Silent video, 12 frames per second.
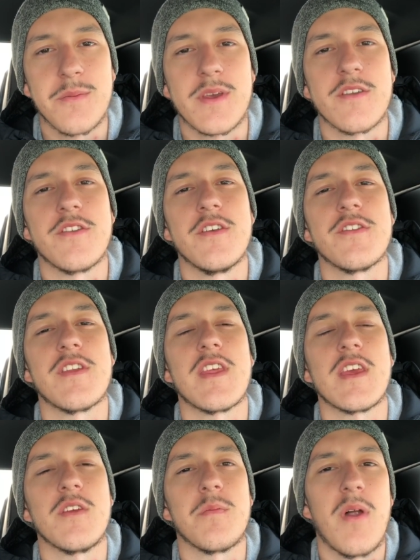Because here's the
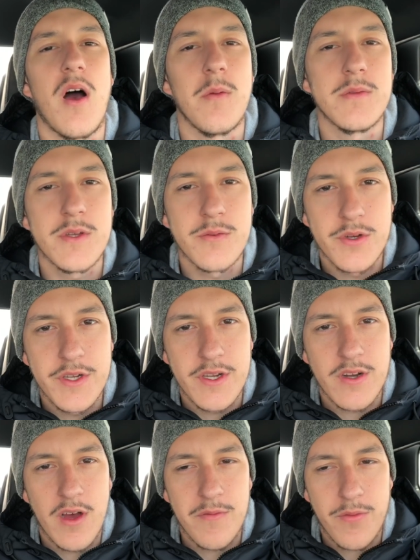thing, you're probably
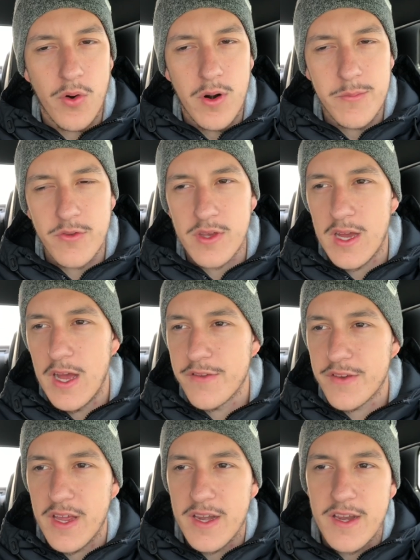reading on forums what
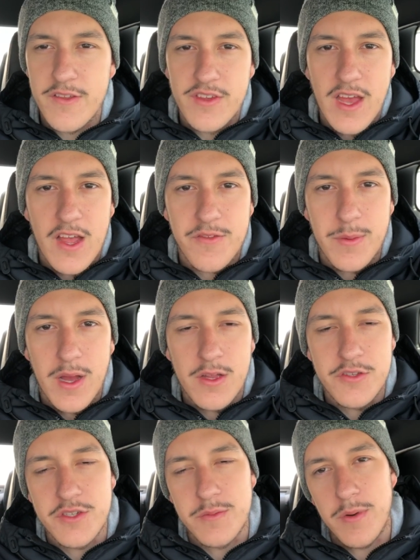guys are getting as gas
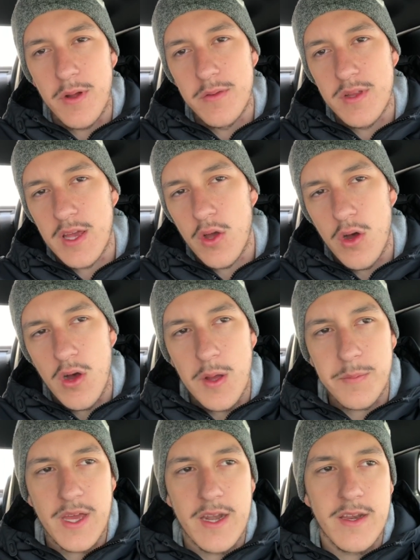mileage, and they're probably like, oh,
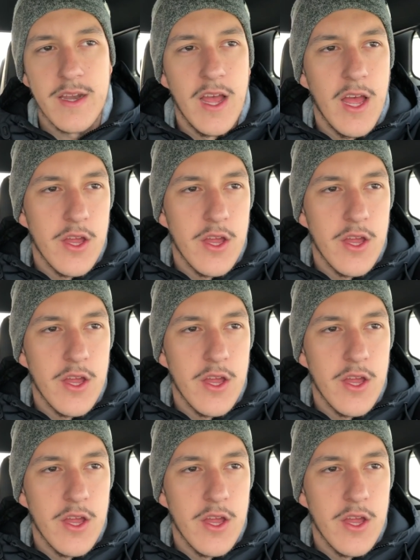I'm getting